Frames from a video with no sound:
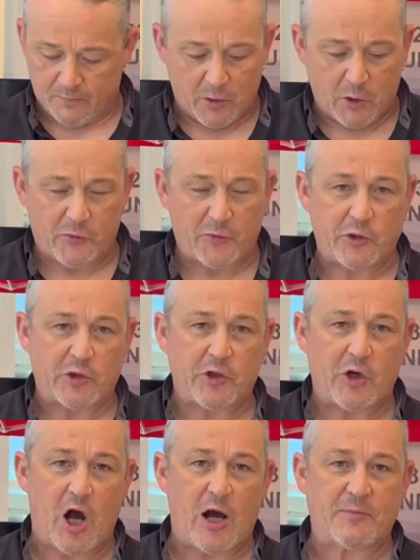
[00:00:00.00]
both are
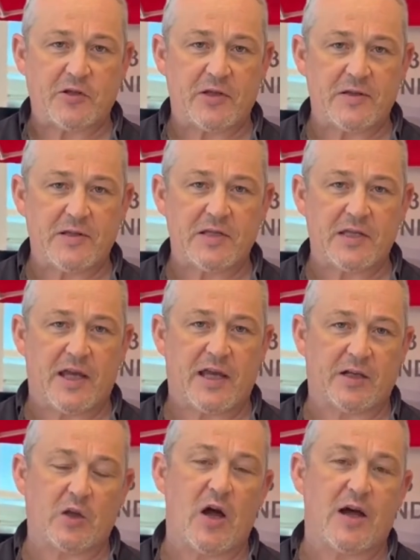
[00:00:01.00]
good options,
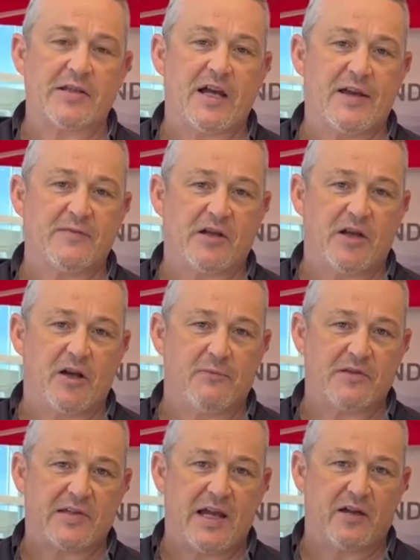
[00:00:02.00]
and a lot of times it
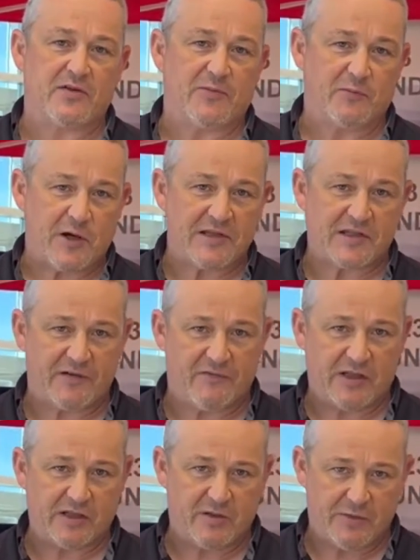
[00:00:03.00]
comes down to price and
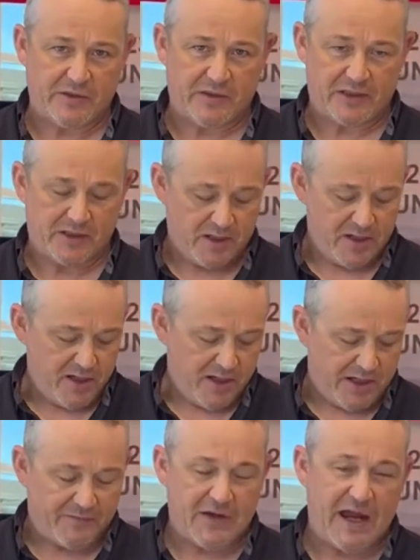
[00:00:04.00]
availability.
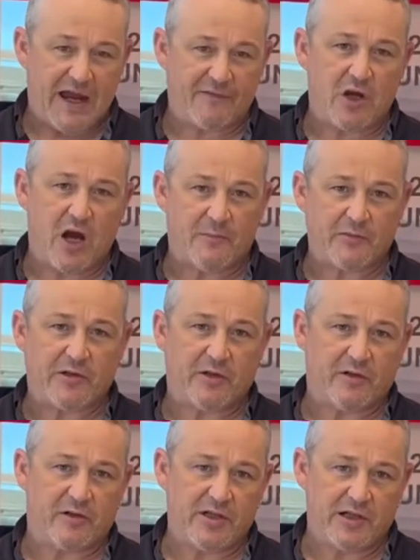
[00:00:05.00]
If you have the
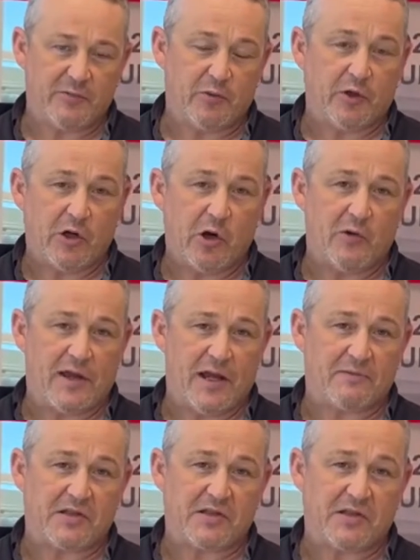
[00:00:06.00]
opportunity to put
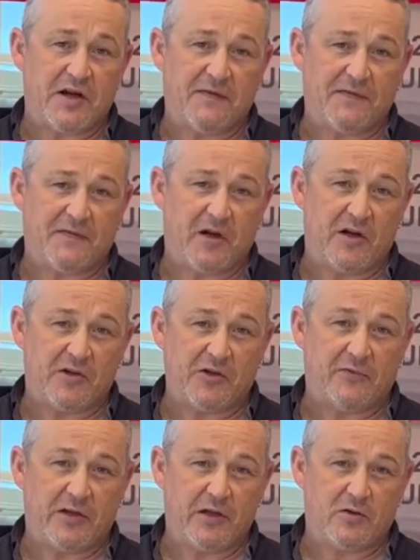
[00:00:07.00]
OEM stuff on
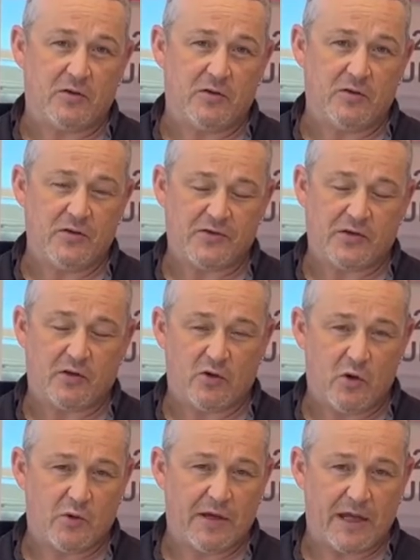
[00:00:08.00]
your vehicle,
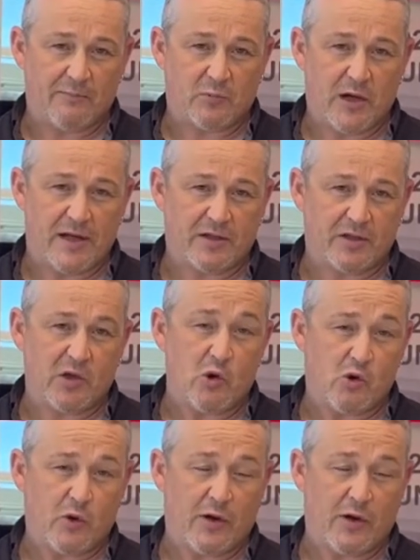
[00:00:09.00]
so OEM branded,